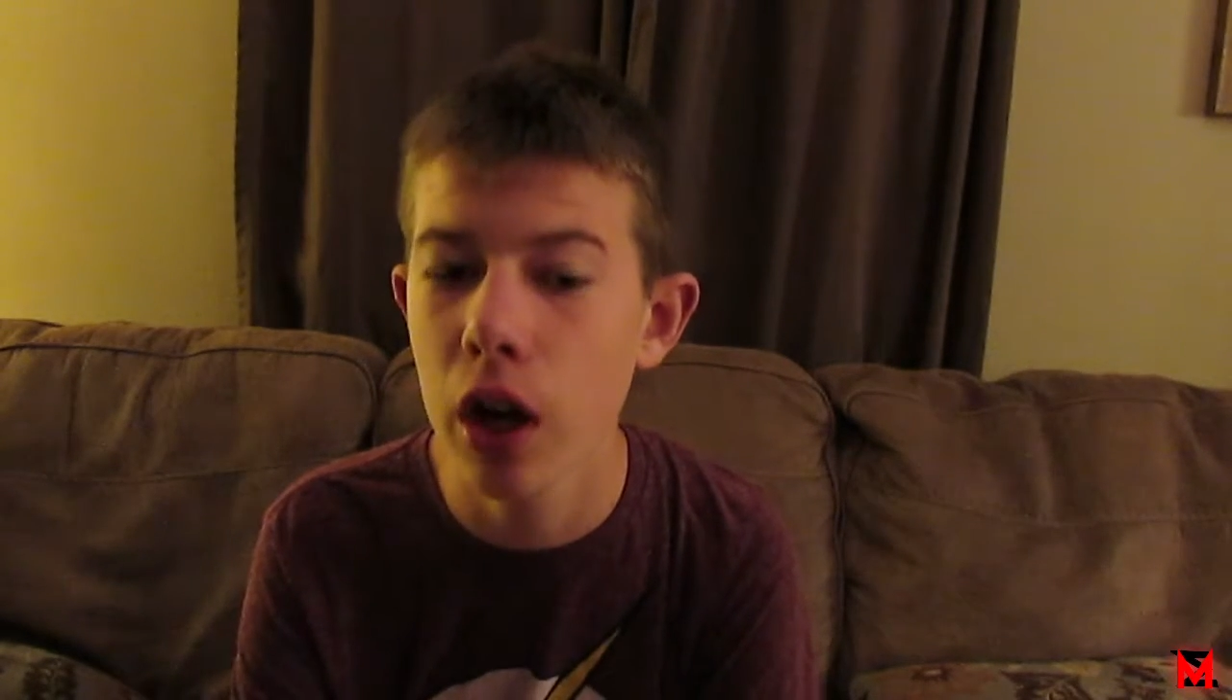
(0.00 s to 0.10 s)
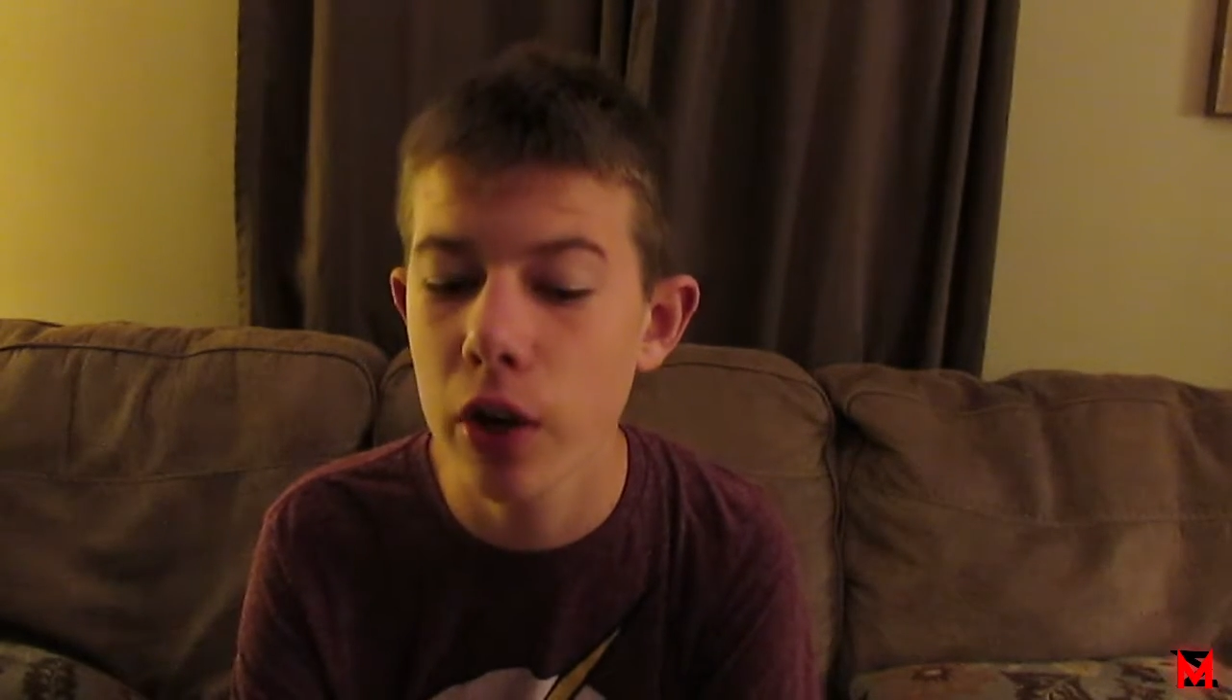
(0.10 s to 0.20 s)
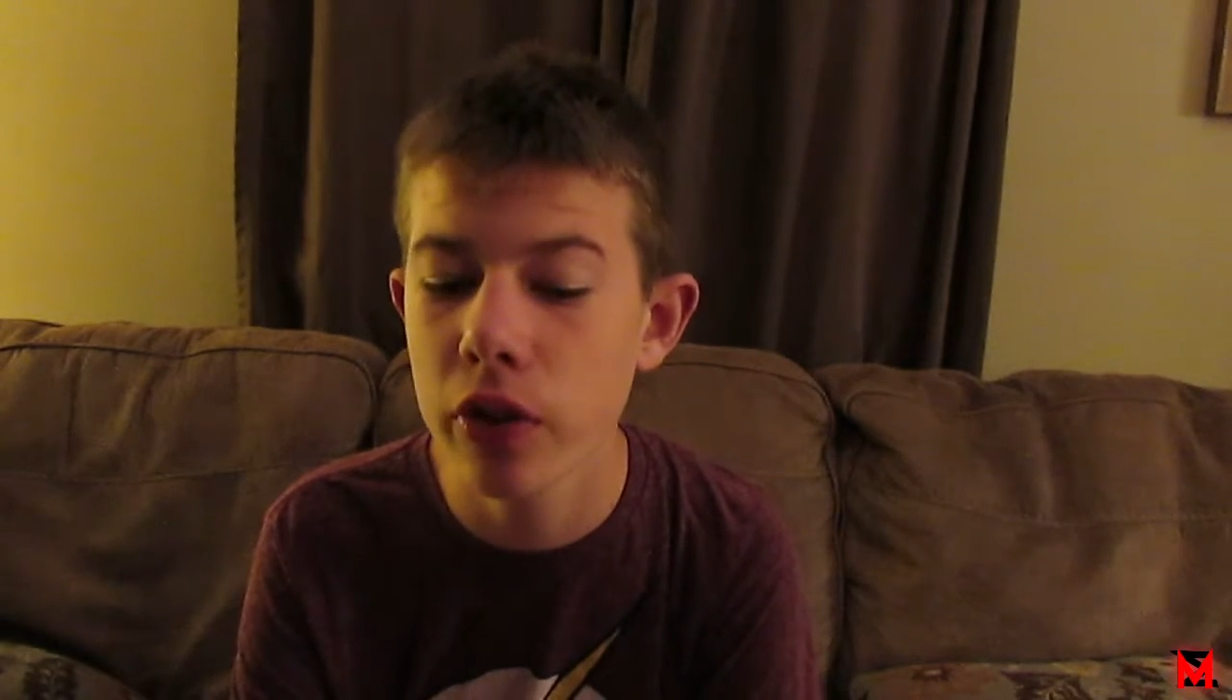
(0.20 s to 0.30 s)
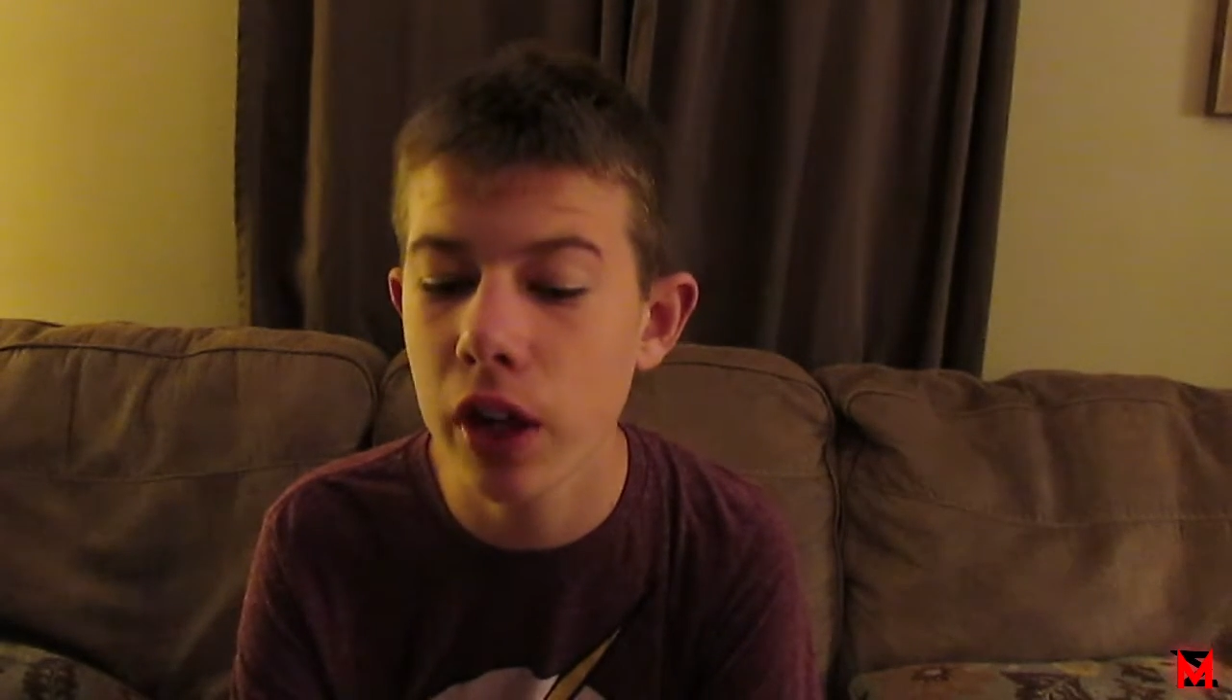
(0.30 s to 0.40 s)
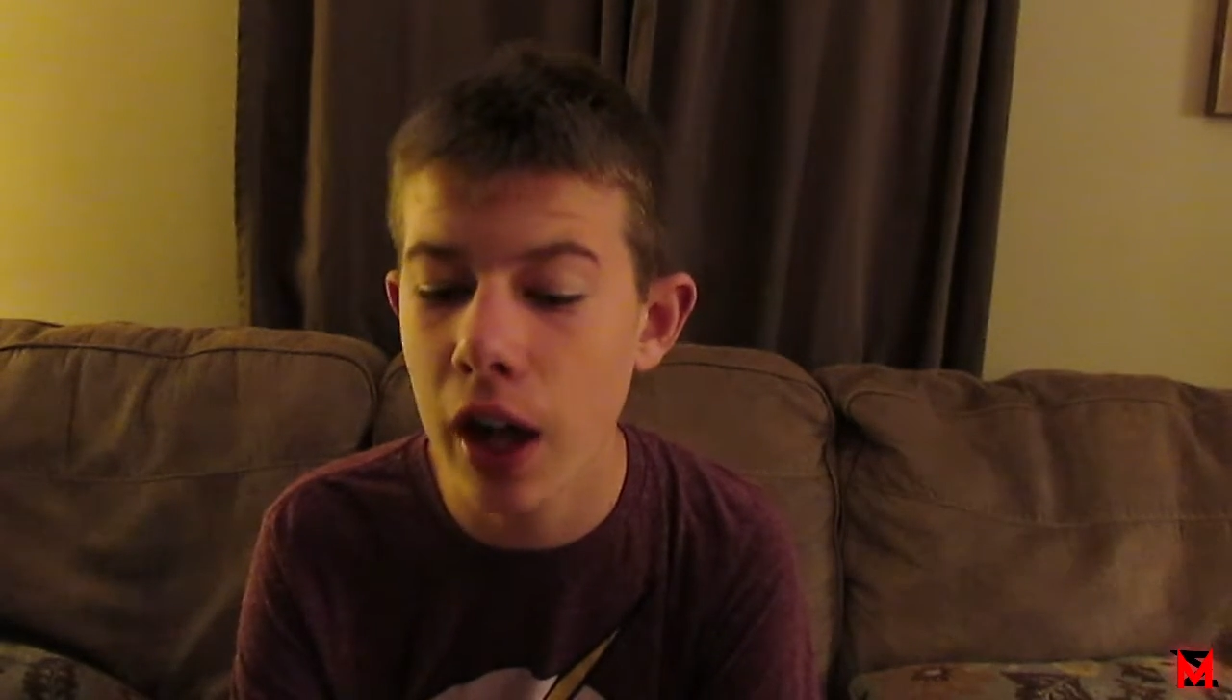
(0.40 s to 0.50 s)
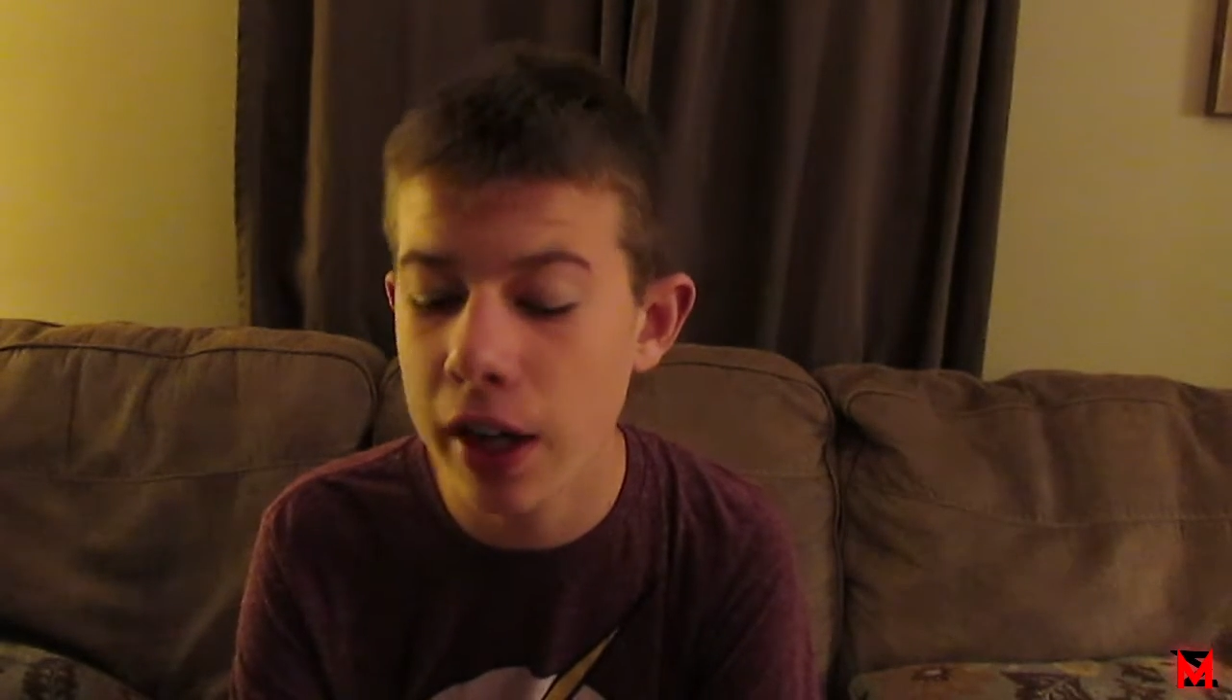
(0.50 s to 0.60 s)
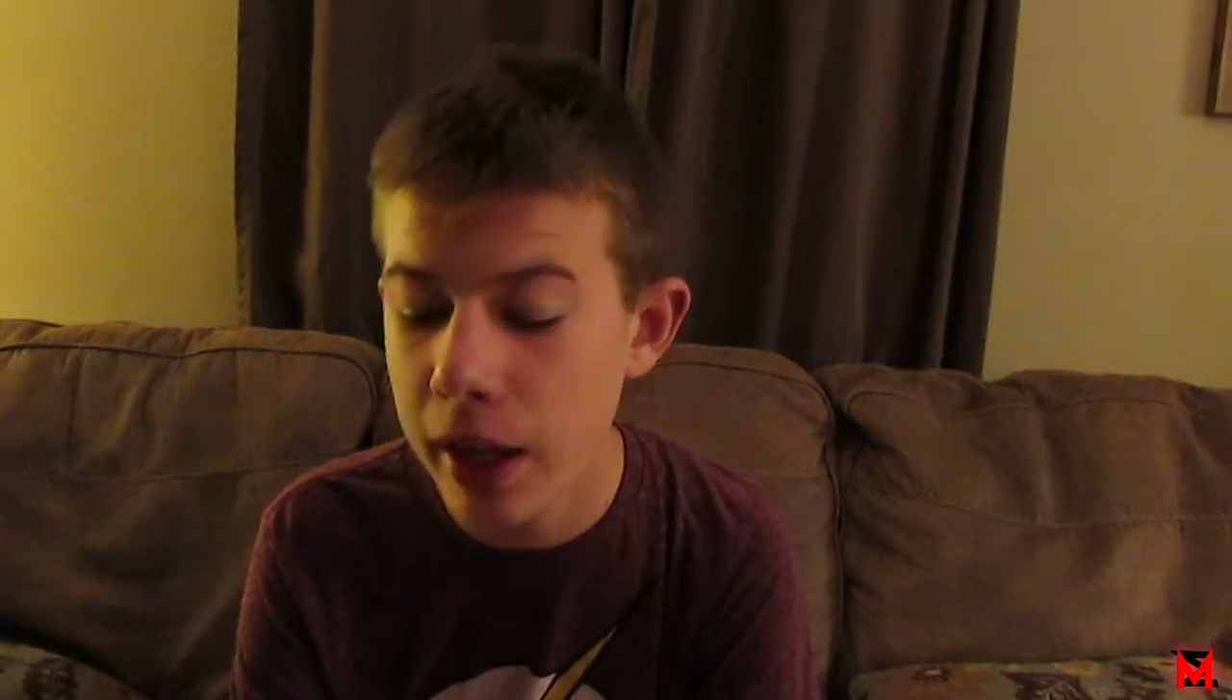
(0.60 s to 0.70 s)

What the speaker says: I was like, I